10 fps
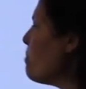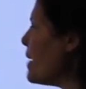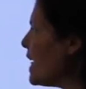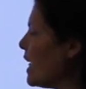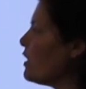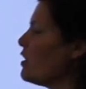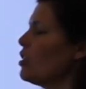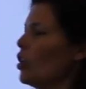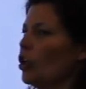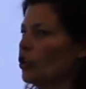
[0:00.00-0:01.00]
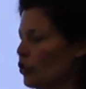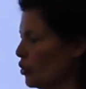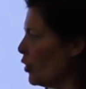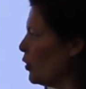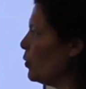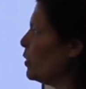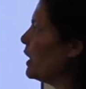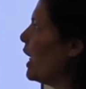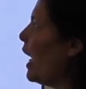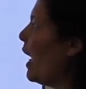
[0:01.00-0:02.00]
minutes to
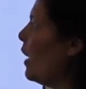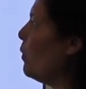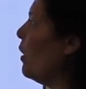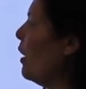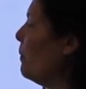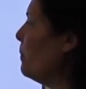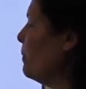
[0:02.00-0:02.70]
the hour.